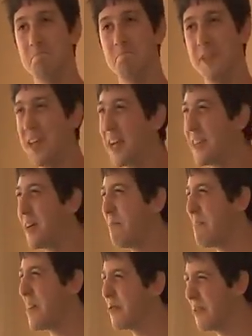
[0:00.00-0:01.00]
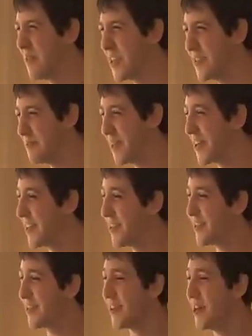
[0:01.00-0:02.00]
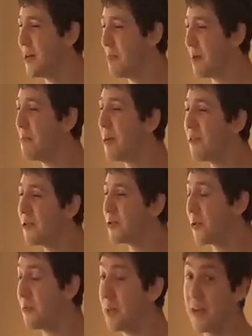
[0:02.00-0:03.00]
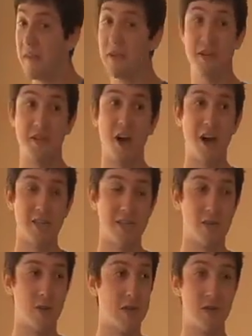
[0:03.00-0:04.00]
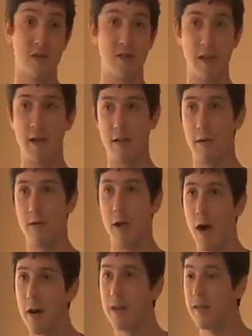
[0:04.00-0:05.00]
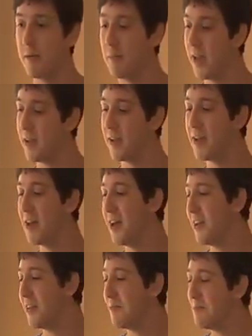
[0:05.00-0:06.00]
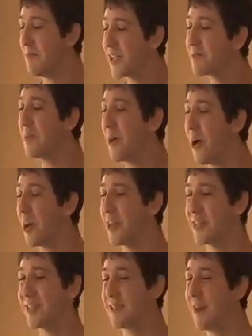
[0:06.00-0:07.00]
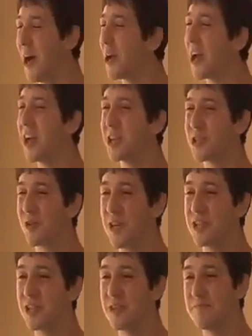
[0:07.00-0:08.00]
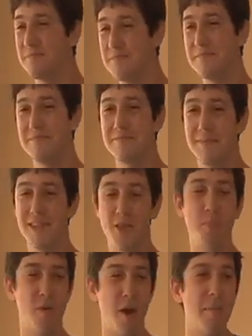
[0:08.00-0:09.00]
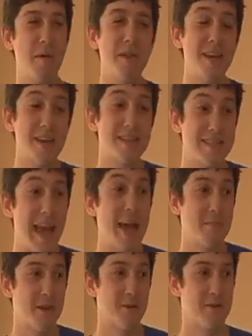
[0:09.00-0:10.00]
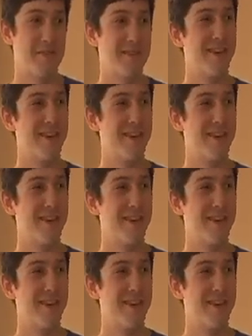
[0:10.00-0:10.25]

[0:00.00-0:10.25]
But then I thought better of it, because my mother told me never to talk to strangers, let alone hug them, and let's be honest, hugging a stranger, they're probably gonna stab you.